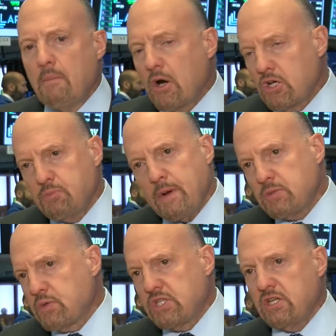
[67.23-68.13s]
American
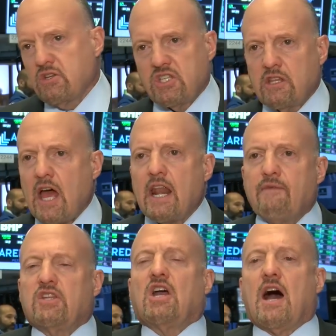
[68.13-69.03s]
Express was just not
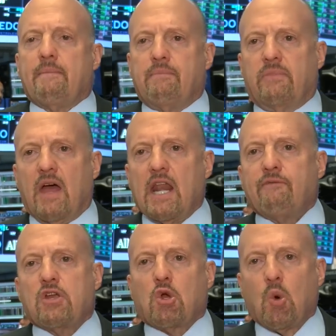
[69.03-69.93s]
every time, not
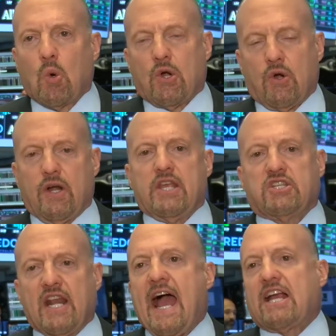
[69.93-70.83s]
every quarter is
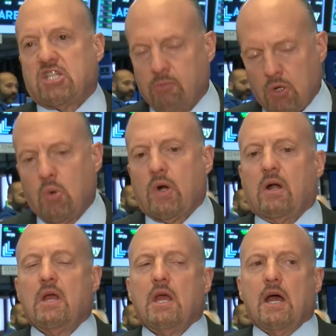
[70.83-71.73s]
an actionable quarter.
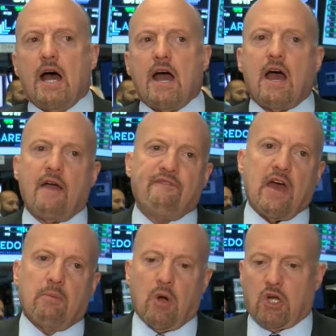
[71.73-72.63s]
I
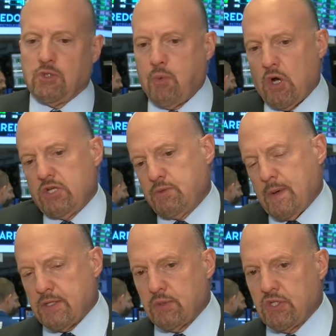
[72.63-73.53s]
found American
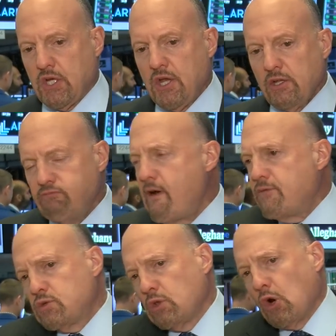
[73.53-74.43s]
Express was,
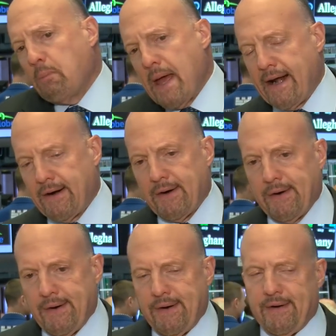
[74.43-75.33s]
revenues were a little
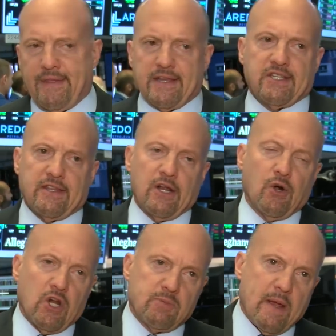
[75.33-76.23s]
better. They said that
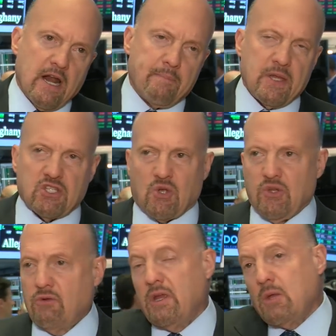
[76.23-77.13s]
earnings may not be as
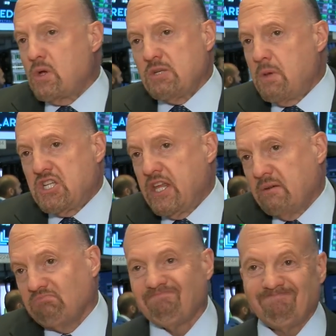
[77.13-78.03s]
good. There really wasn't much there.